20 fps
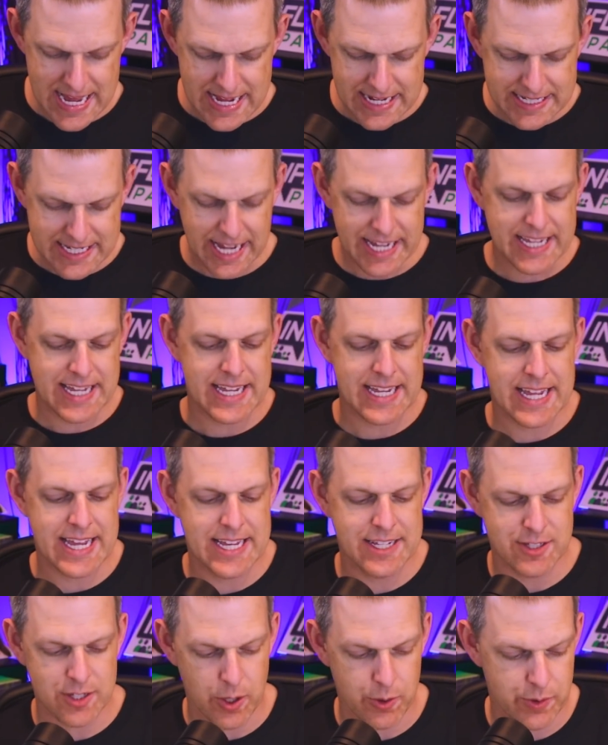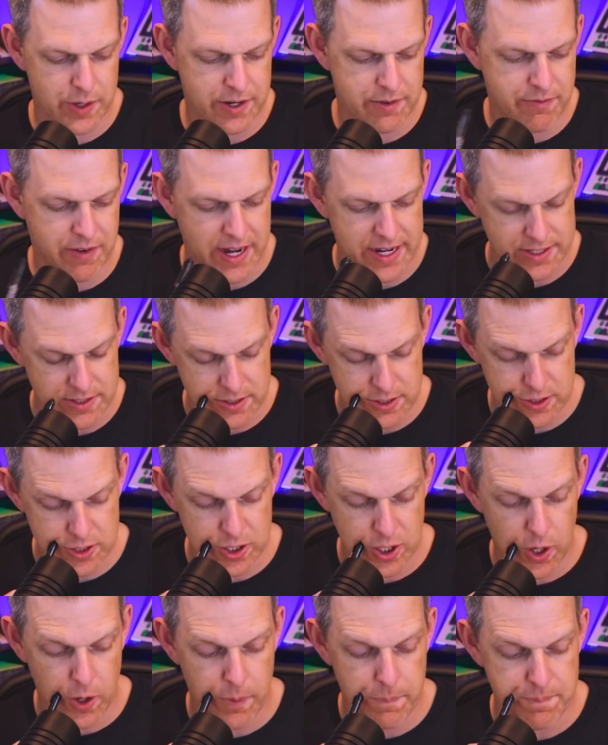taking his own advice.
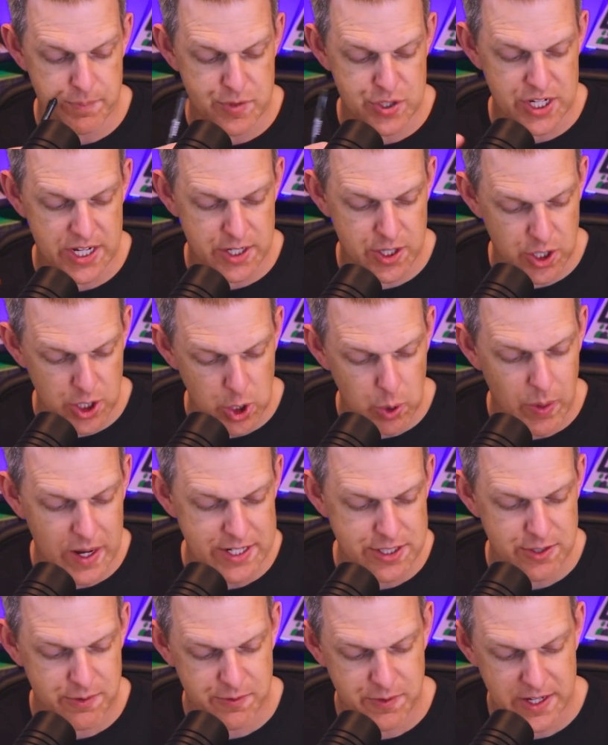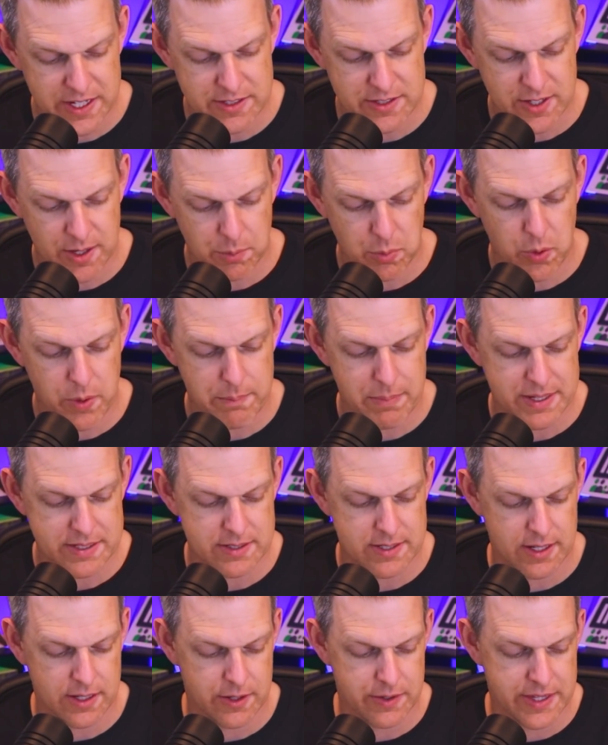So she had Girl Wash Your Face, #1
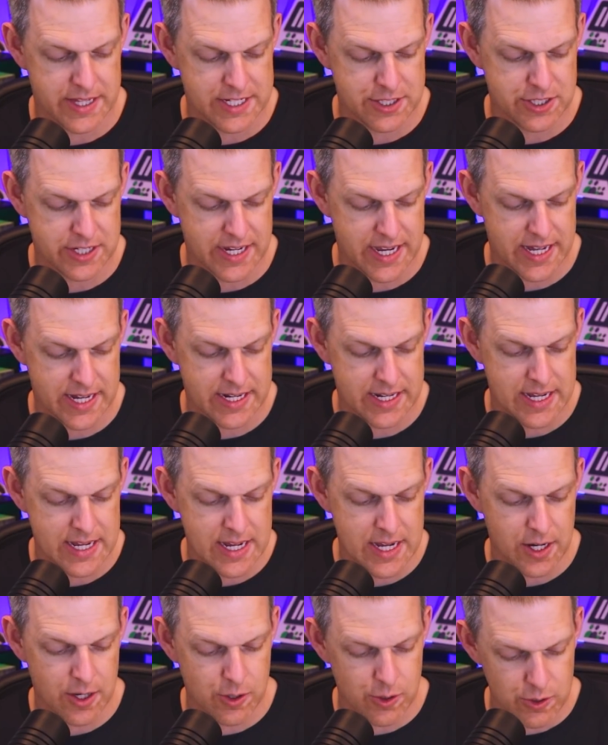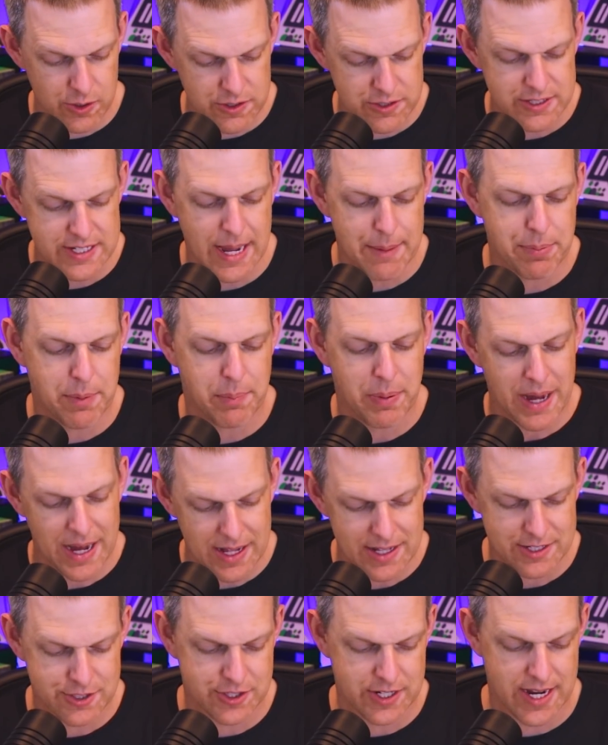bestseller. Then she had Girl Stop
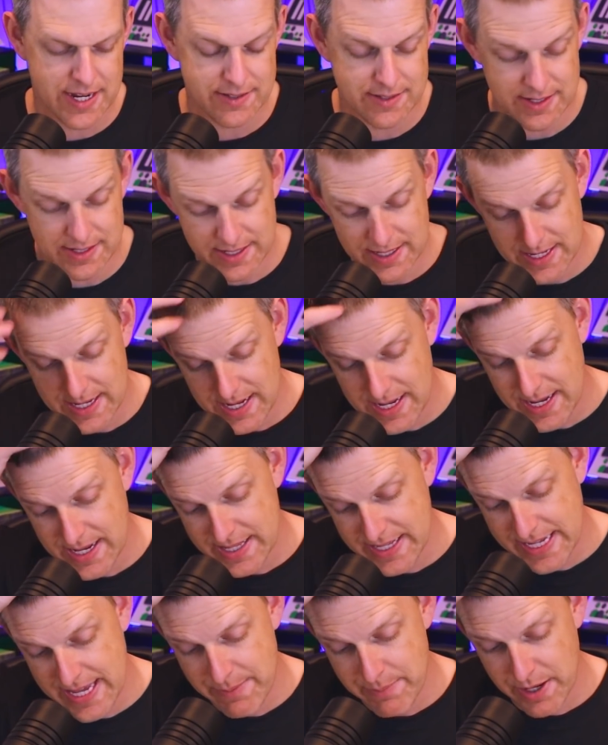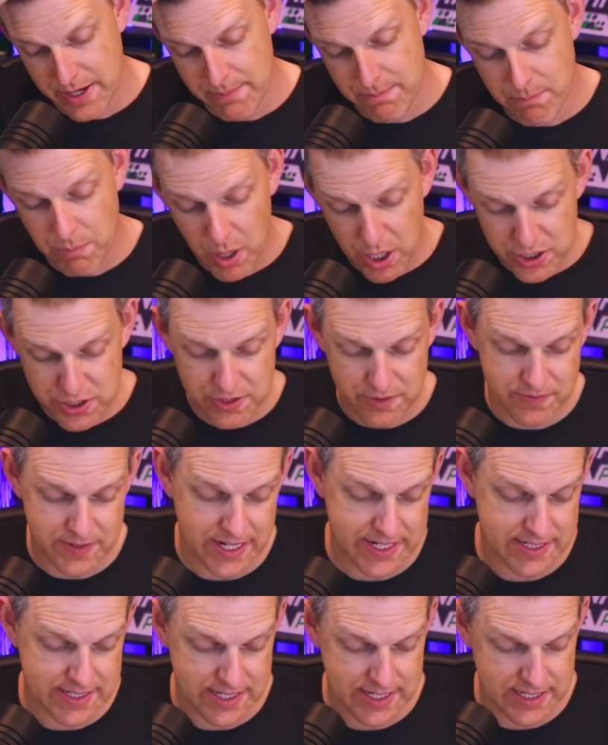Apologizing that came out in March of
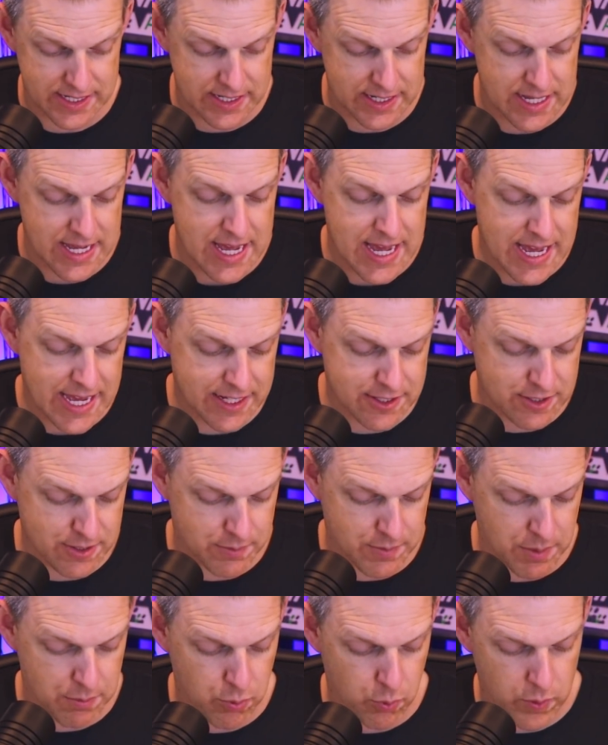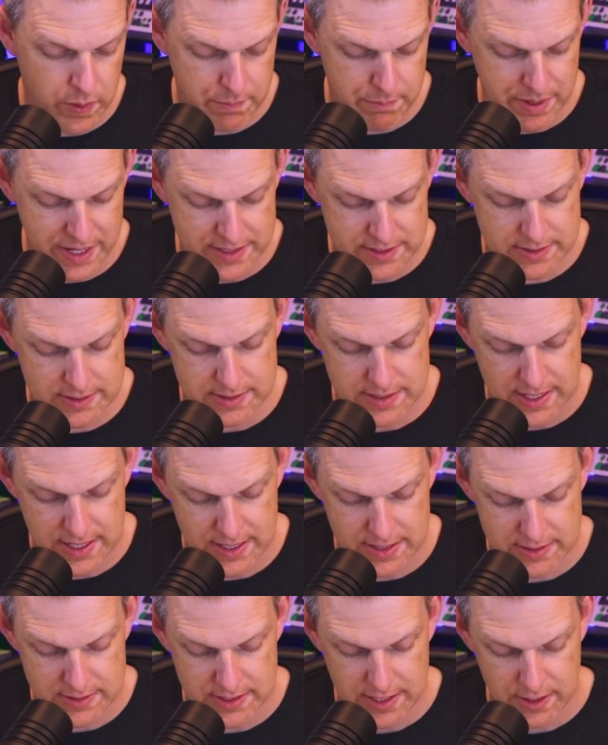19, hit some #1 best
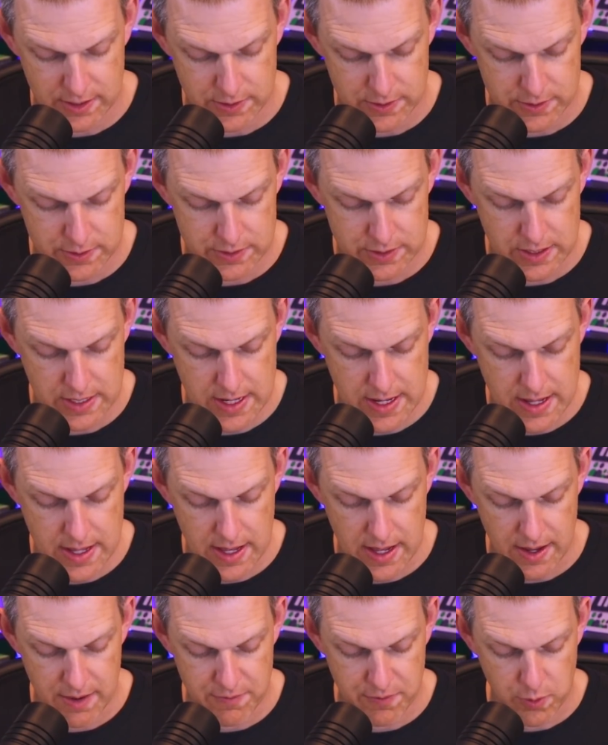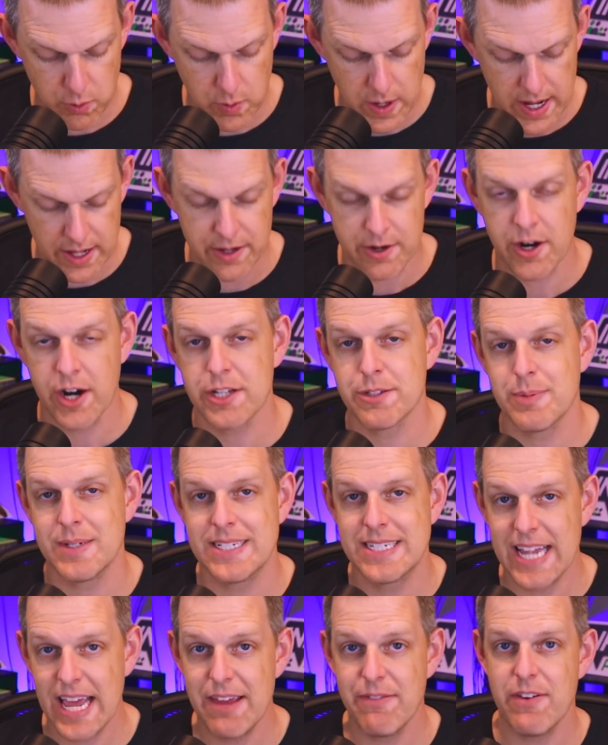sellers for a while. And her husband
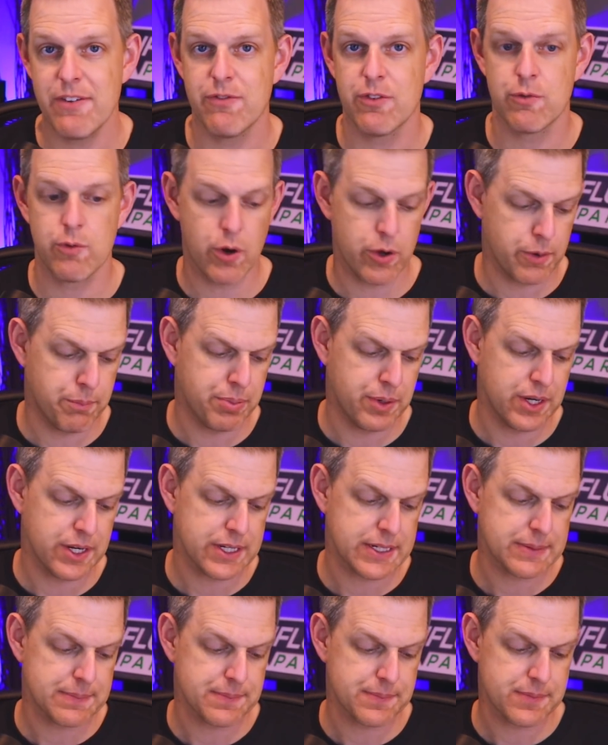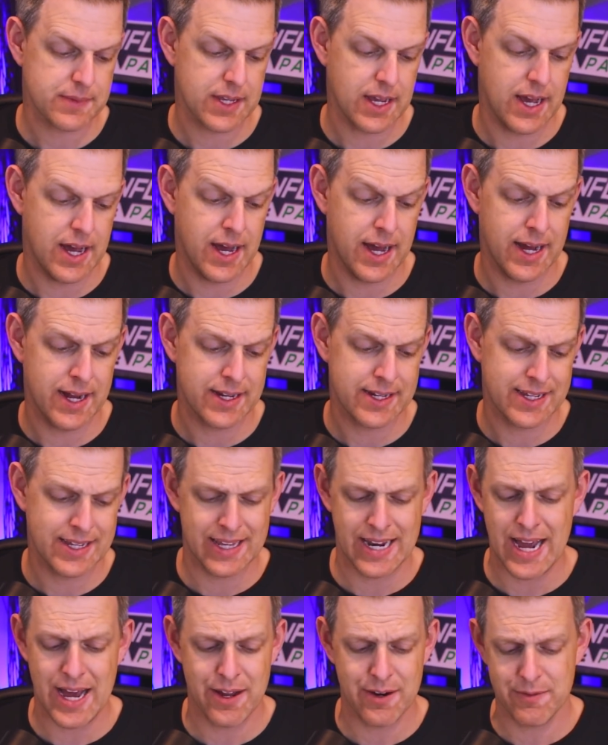Dave even wrote a book,
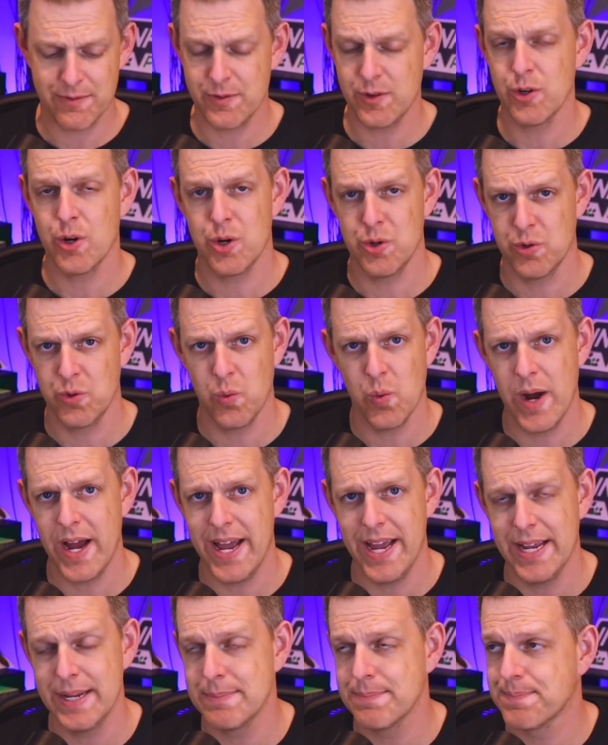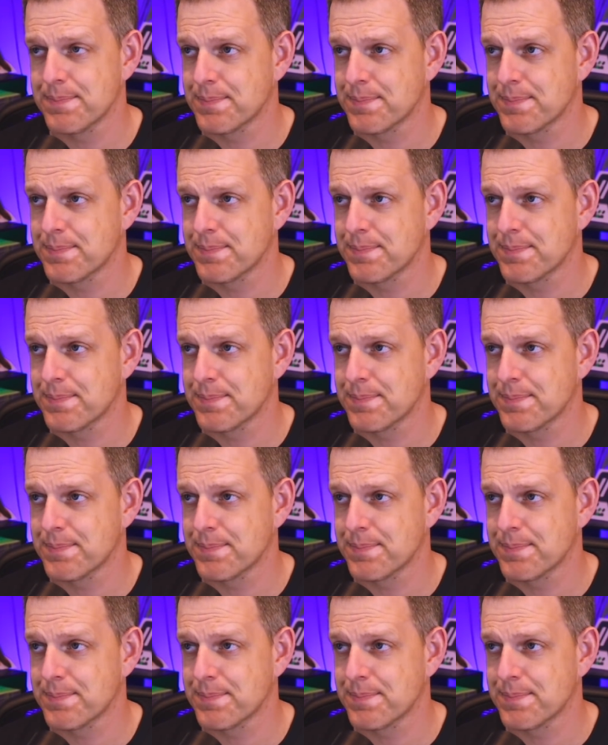Get Out of Your Own Way.